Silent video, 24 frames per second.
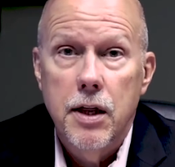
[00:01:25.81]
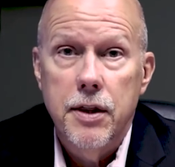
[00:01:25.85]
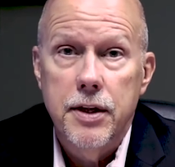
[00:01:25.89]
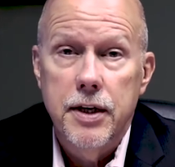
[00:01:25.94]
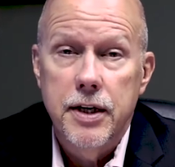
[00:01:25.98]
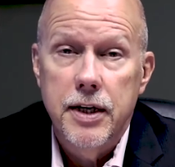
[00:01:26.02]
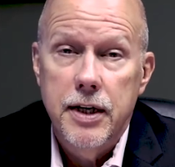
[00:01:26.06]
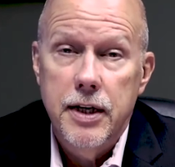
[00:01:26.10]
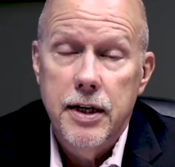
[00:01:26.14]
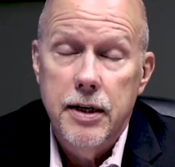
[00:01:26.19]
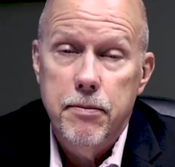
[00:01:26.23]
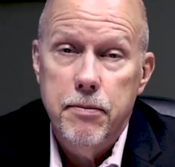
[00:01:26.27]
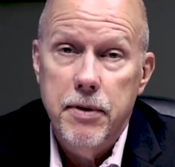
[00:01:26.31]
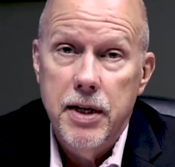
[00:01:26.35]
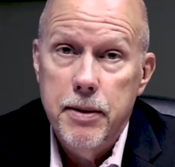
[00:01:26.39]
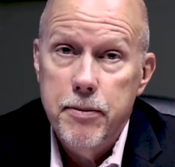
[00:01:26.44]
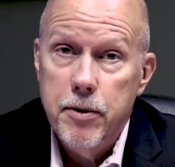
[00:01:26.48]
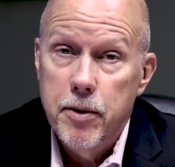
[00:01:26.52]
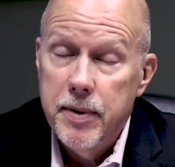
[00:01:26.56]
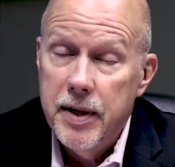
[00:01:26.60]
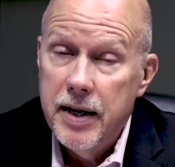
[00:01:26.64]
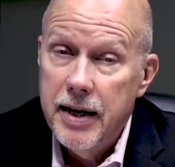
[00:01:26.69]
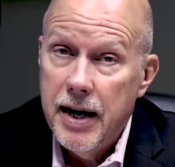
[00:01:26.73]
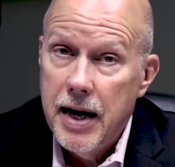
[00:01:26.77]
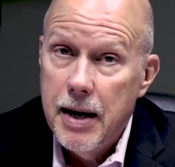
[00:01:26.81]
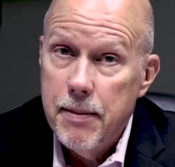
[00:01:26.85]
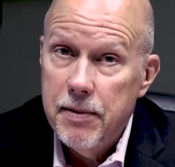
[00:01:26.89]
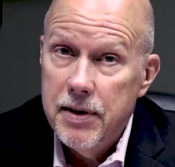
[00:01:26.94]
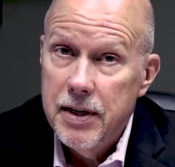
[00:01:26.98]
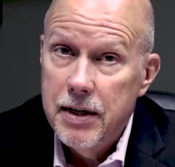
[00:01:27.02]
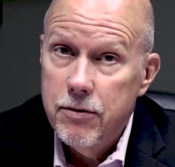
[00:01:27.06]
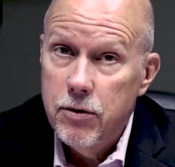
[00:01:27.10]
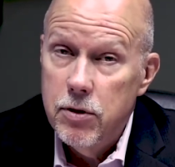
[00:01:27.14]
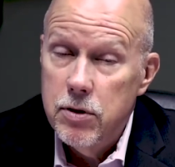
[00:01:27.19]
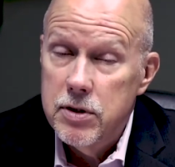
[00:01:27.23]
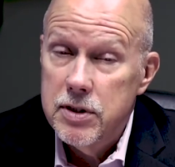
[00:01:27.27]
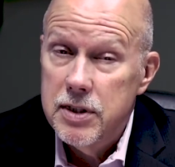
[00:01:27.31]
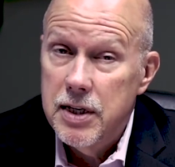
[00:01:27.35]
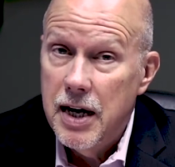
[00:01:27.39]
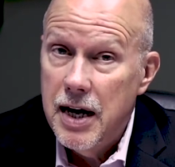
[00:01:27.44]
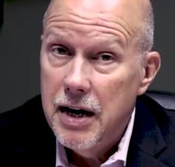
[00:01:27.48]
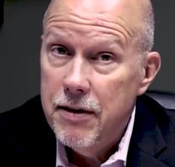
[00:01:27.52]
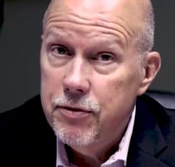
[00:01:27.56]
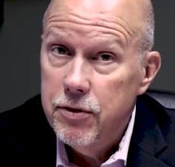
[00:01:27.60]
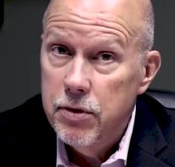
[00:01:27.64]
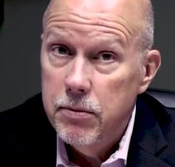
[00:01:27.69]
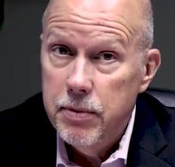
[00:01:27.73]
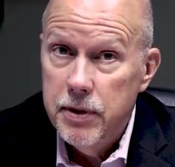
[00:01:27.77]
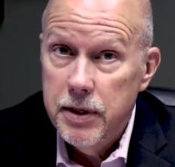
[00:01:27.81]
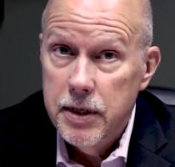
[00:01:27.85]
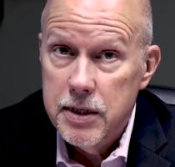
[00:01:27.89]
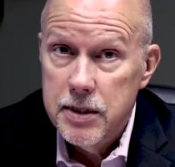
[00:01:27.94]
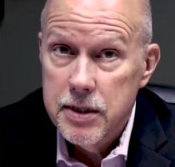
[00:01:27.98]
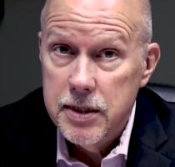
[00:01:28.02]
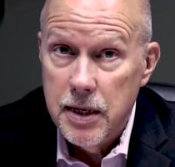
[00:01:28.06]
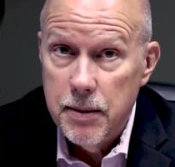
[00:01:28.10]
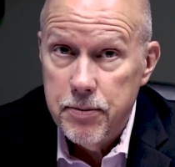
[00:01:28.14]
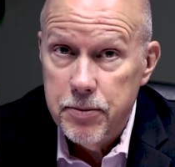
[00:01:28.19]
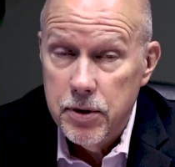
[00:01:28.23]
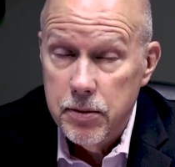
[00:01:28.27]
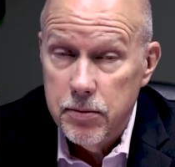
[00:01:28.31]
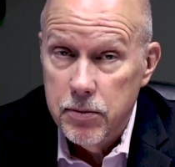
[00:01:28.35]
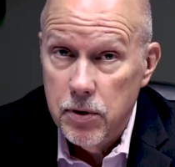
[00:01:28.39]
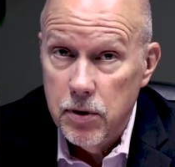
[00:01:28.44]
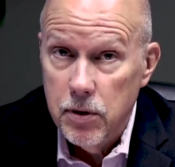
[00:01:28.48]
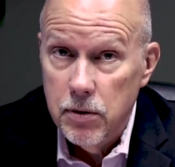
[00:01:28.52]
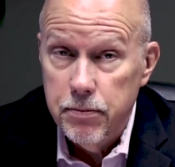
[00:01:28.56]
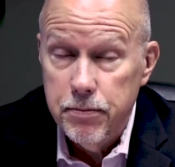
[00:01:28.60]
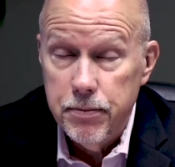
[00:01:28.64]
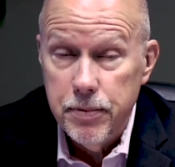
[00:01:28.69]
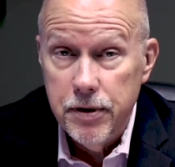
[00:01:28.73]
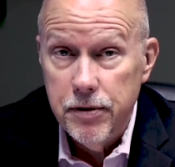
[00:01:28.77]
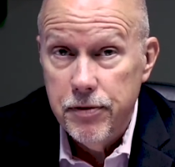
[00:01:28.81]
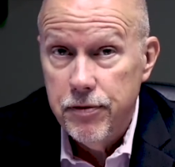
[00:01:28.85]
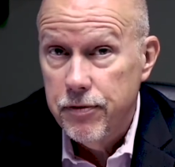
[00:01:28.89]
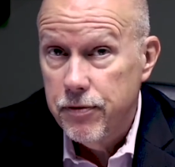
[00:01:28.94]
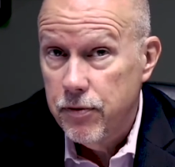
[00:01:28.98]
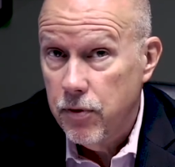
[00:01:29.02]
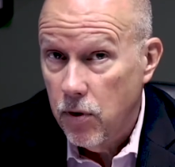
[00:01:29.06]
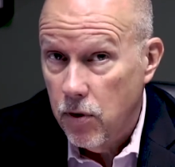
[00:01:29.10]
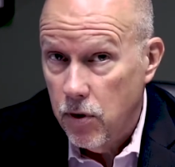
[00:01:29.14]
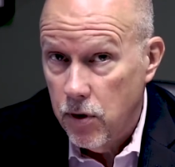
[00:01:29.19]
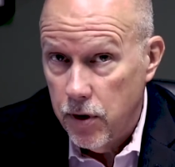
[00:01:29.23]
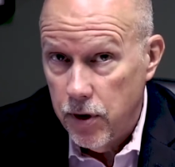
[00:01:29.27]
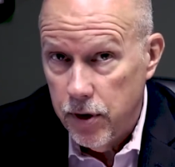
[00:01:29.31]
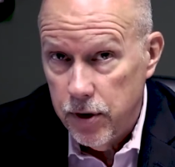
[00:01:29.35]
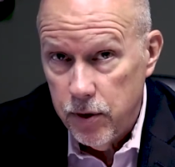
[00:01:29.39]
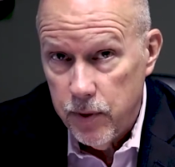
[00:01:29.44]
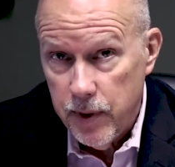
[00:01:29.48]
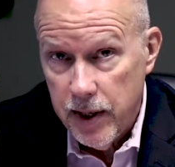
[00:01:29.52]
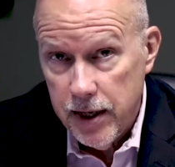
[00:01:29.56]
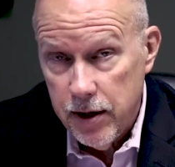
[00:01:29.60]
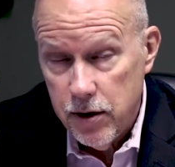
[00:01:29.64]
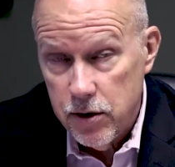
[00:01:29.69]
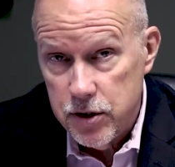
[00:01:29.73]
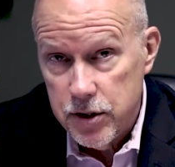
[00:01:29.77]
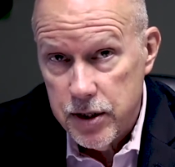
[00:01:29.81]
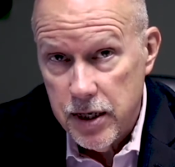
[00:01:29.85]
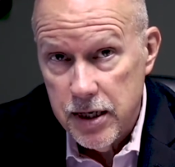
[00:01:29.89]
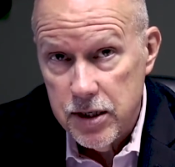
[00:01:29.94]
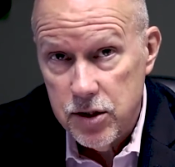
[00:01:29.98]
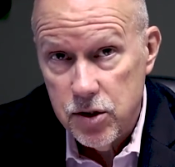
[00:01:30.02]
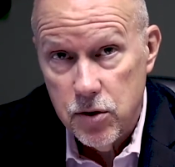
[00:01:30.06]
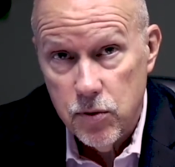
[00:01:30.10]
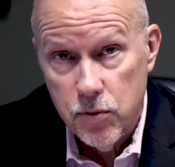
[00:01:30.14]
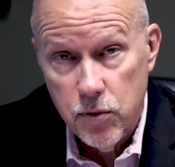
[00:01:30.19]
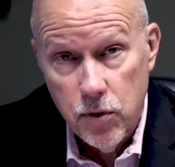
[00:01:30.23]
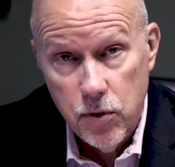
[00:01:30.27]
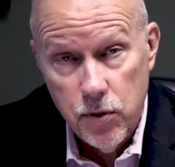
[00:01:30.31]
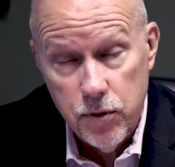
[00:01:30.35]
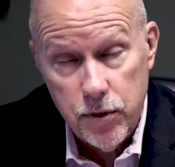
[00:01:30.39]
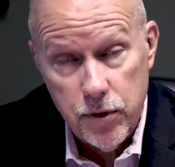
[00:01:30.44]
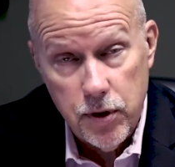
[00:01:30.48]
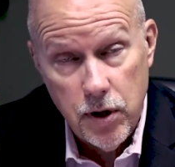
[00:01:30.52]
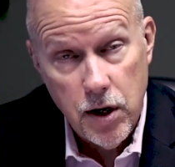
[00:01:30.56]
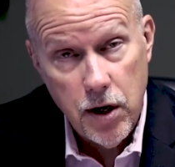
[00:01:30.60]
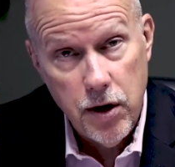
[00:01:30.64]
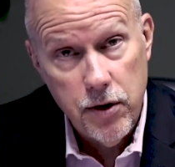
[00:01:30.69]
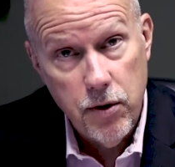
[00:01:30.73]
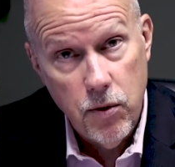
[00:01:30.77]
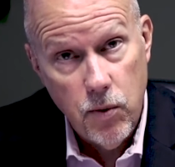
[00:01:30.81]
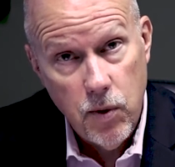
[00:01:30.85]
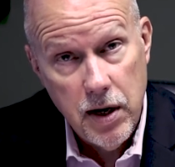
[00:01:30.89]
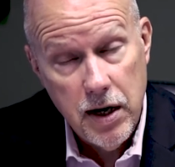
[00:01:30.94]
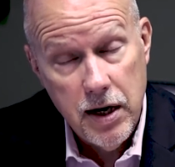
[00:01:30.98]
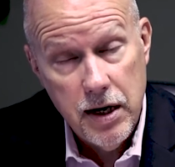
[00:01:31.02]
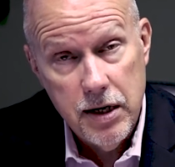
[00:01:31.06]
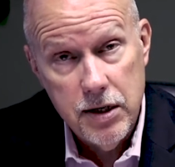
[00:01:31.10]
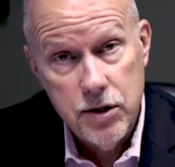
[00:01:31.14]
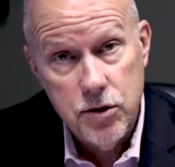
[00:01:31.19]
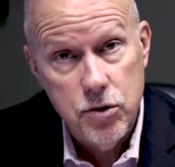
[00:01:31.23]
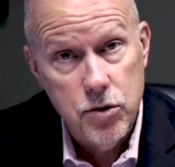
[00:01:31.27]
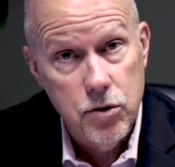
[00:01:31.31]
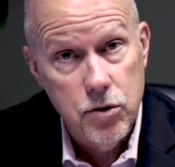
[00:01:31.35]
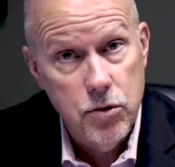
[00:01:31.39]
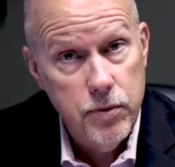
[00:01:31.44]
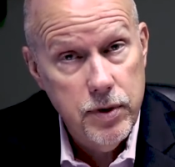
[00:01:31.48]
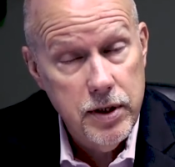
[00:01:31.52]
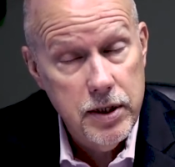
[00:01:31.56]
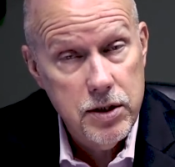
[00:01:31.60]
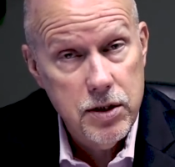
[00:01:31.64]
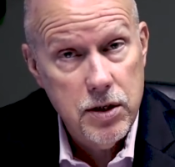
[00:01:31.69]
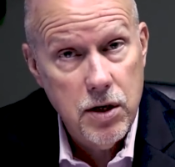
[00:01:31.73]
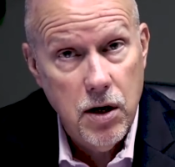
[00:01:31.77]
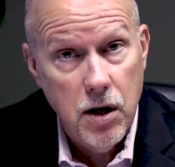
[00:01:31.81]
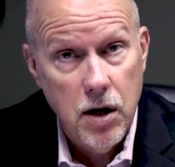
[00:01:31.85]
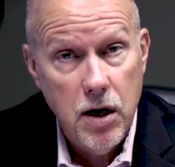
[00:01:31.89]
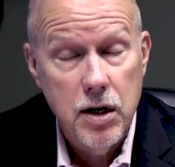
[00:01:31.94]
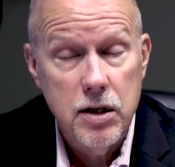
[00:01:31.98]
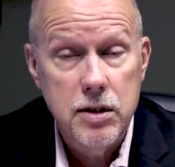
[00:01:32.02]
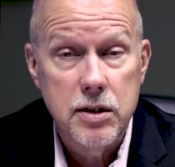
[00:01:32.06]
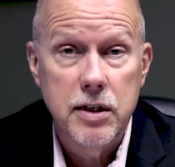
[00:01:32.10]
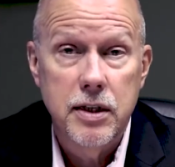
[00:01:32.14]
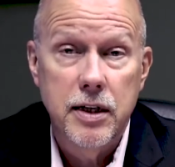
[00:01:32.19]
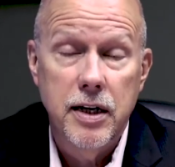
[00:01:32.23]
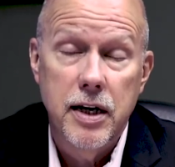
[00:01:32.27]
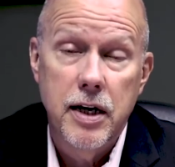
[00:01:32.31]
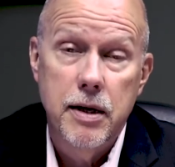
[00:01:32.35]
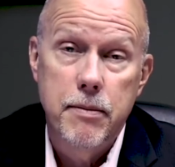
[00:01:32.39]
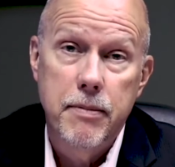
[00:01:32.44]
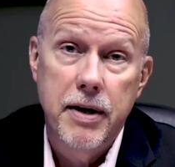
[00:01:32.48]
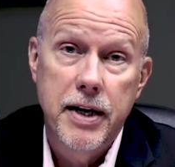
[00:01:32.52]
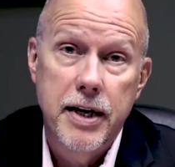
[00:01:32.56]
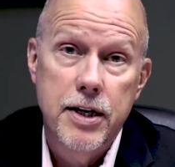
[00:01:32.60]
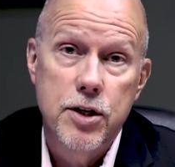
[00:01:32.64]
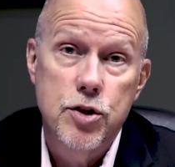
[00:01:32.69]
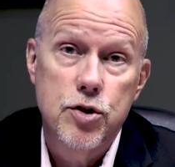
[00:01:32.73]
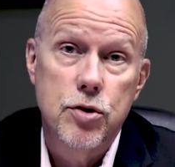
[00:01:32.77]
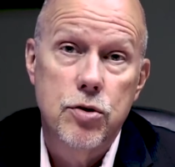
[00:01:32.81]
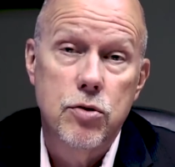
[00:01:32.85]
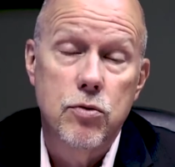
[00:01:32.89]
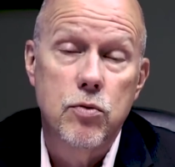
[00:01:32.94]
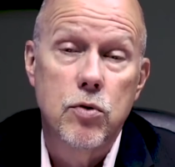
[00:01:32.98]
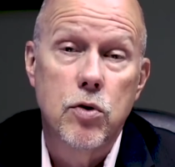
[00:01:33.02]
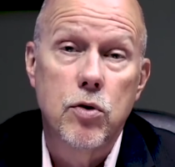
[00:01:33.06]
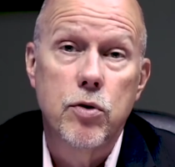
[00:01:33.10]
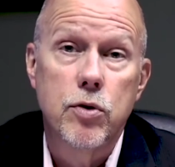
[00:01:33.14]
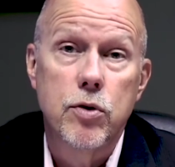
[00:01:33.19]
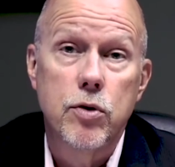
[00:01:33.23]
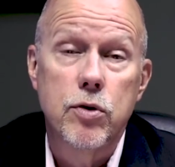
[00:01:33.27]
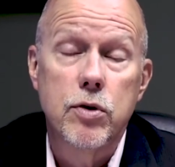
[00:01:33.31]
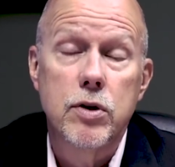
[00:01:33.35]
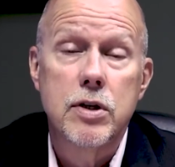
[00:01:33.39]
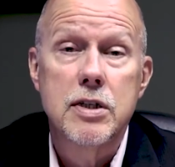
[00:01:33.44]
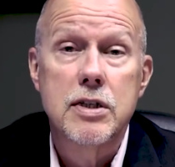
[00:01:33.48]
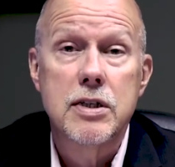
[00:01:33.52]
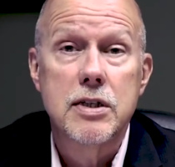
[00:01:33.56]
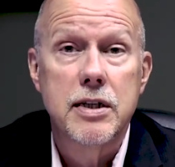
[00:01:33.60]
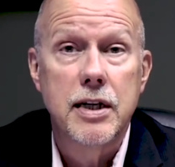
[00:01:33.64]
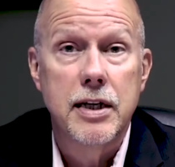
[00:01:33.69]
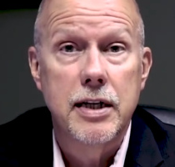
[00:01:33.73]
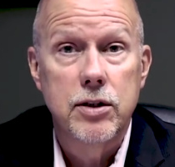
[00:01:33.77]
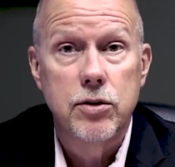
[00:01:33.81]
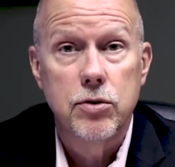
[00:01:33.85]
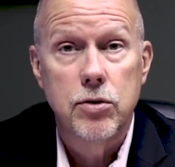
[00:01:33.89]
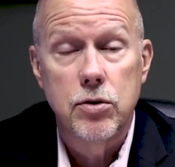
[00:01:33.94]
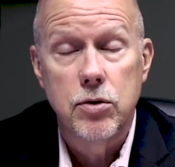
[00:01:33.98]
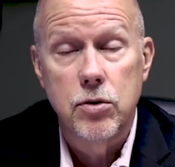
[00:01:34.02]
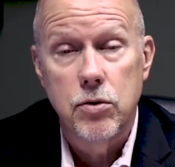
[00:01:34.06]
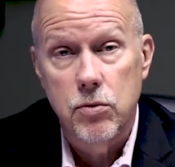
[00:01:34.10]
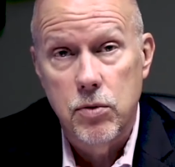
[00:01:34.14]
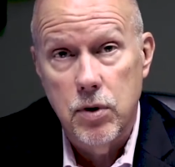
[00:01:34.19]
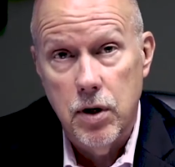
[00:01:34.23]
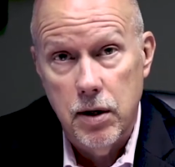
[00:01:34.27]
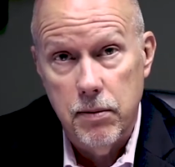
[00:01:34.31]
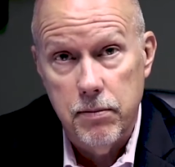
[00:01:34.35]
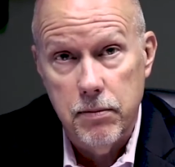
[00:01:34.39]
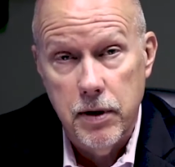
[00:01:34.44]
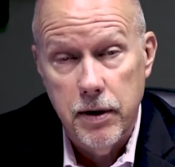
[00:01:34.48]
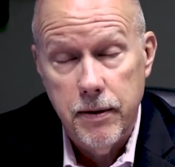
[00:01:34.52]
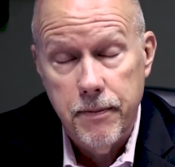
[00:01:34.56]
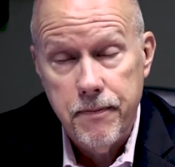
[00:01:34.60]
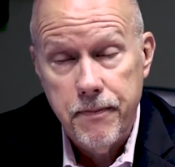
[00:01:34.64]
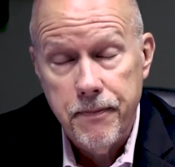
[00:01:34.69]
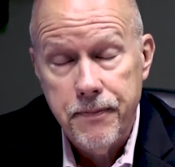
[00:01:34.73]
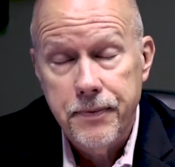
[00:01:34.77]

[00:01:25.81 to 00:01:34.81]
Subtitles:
The minimum air gap levels have to be acceptable before you energize the rotor. Otherwise, you risk causing a major rotor stator rub.